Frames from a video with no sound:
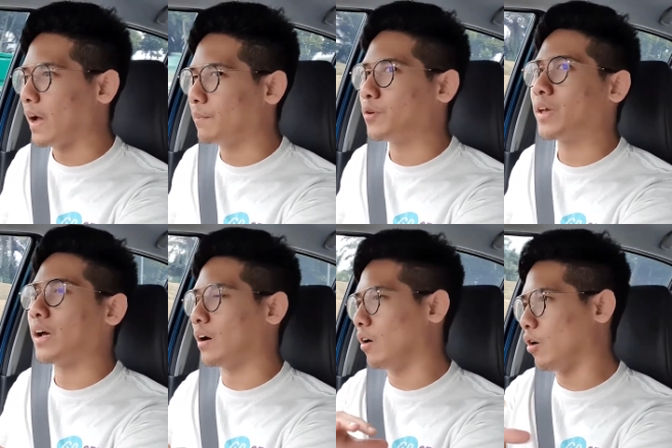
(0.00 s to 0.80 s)
You get
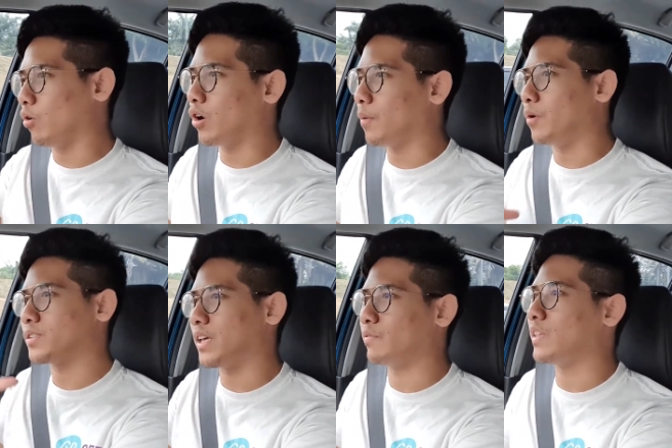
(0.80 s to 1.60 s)
a whole lot more
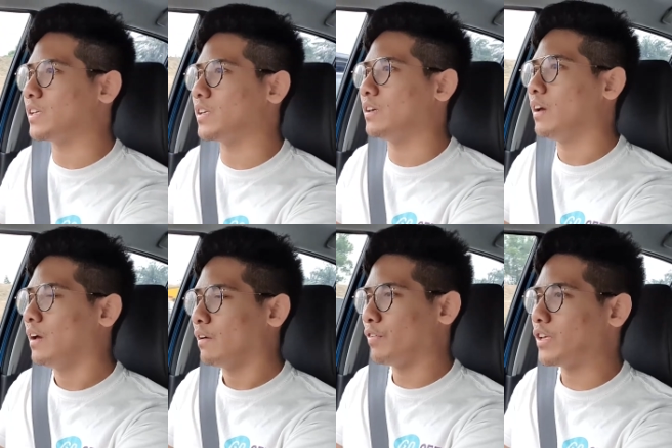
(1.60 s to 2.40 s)
safety
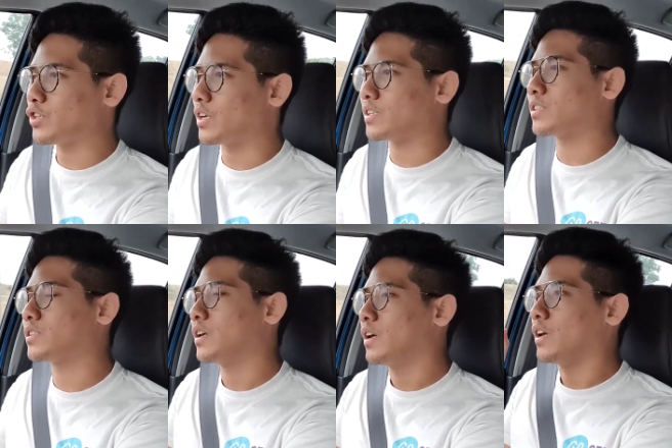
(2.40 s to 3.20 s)
features.
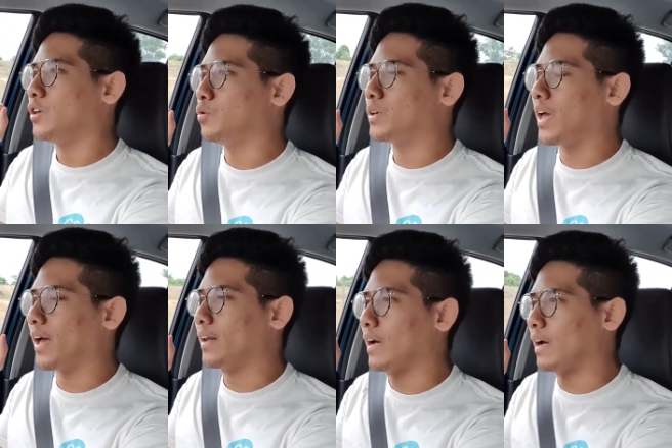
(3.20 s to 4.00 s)
You
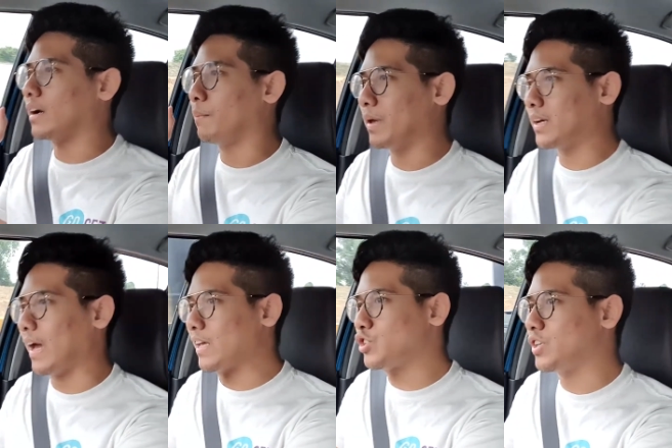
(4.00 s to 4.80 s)
get a bigger
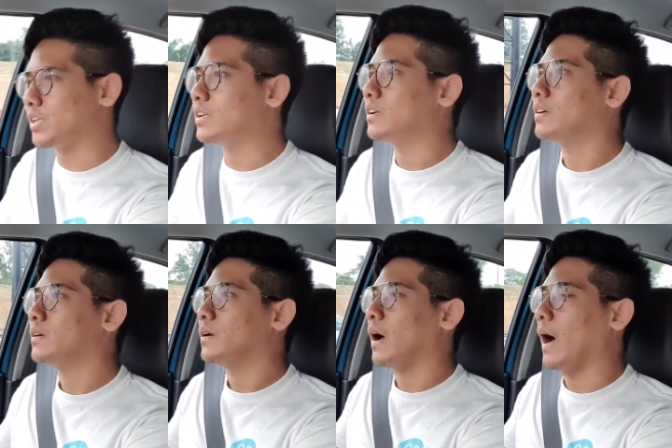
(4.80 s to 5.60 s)
engine,
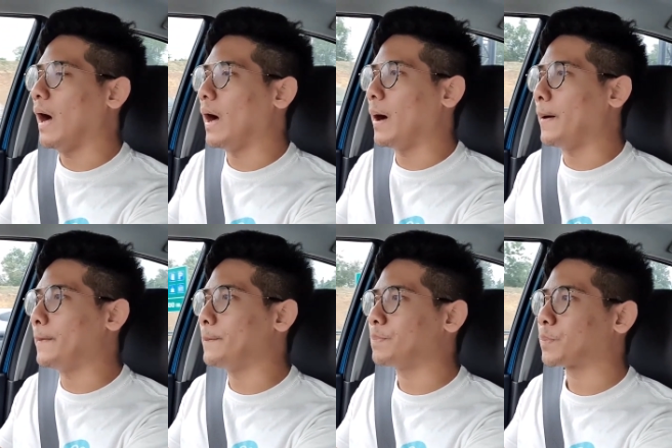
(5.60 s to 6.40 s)

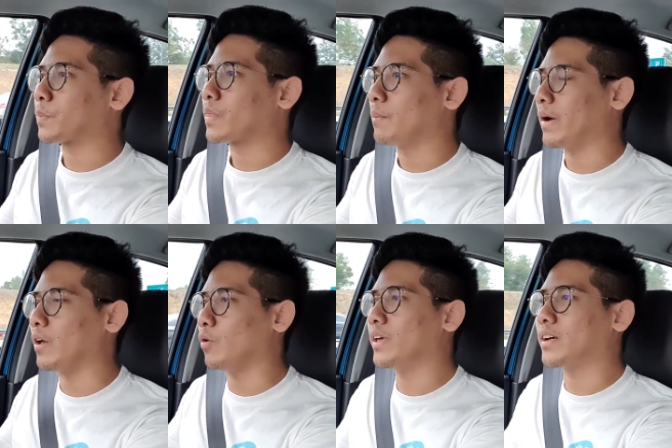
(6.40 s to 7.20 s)
but it
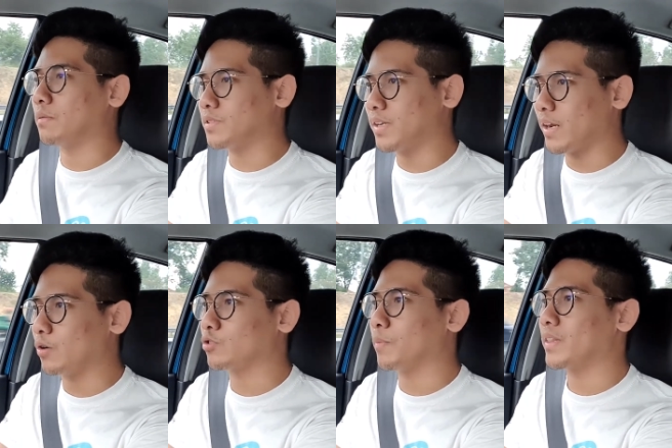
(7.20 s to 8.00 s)
only comes in an
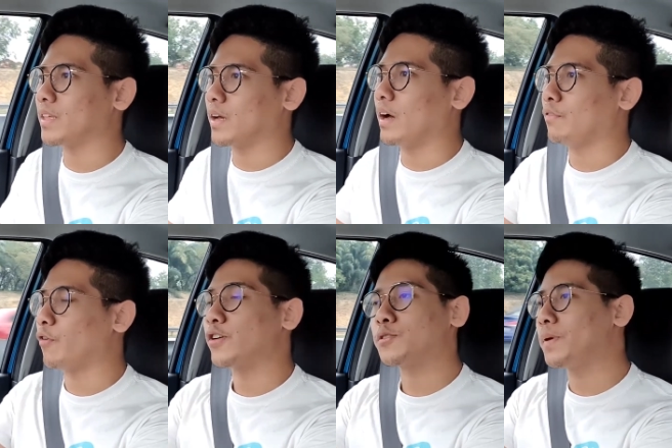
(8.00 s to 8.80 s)
automatic
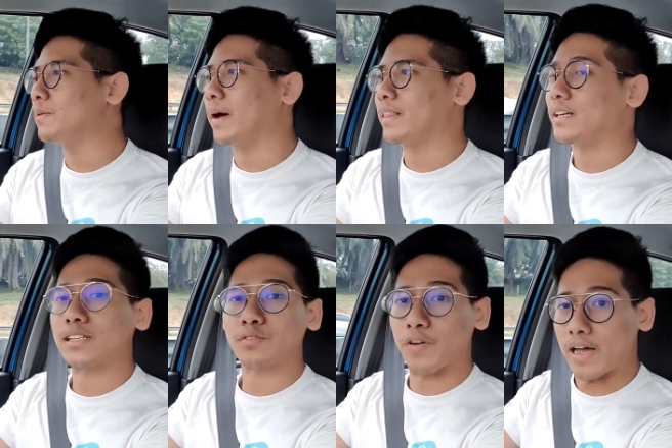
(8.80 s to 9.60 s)
4-speed, but I think
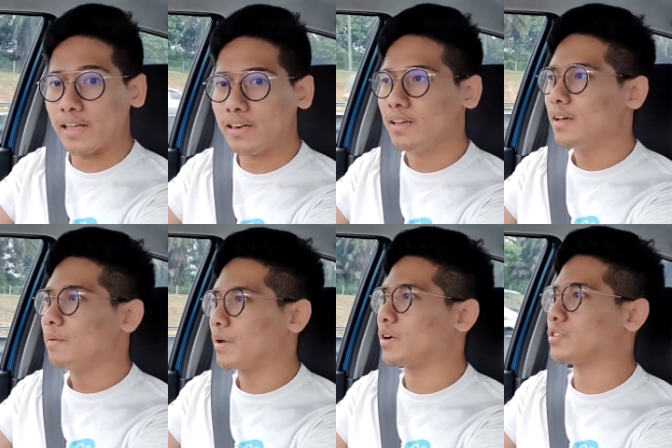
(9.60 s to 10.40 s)
it's fine
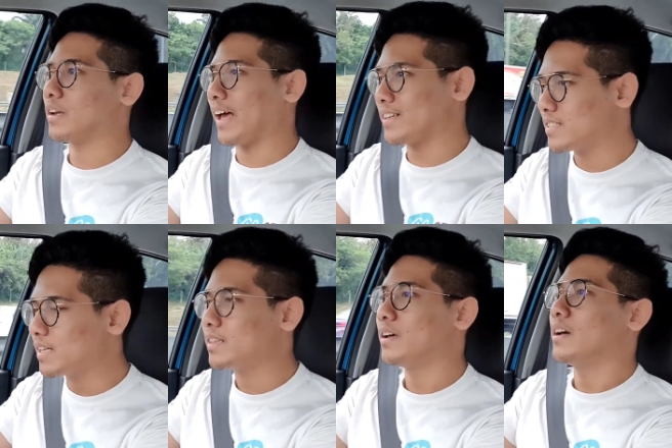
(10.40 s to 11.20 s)
because, like I said,
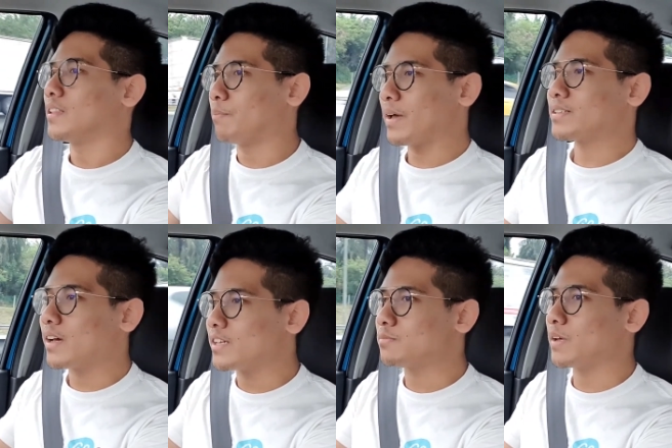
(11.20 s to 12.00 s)
the Bezza
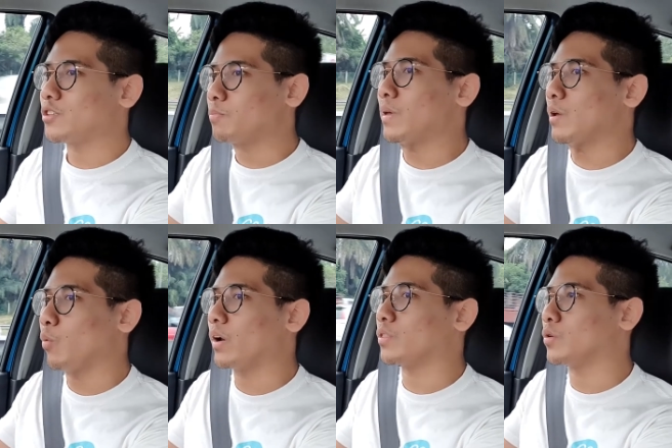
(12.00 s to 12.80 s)
is meant to be
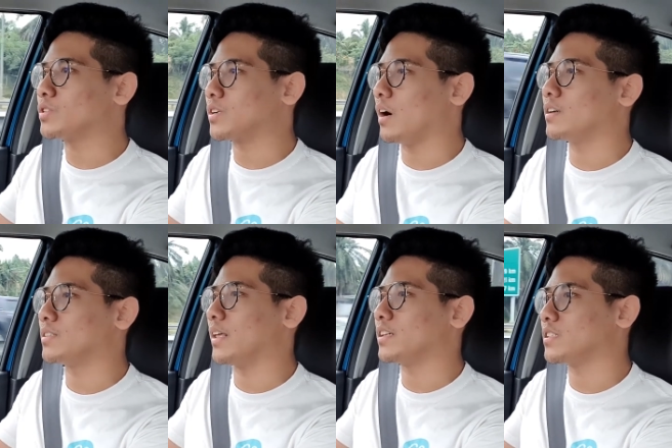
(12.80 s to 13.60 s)
one of those cars
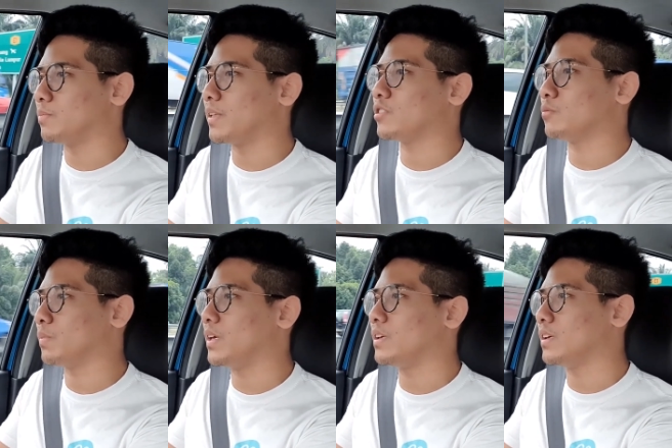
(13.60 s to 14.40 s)
that is meant to
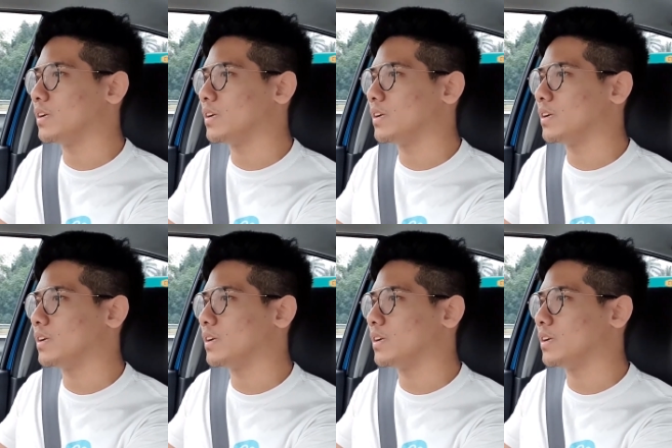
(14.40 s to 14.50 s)
be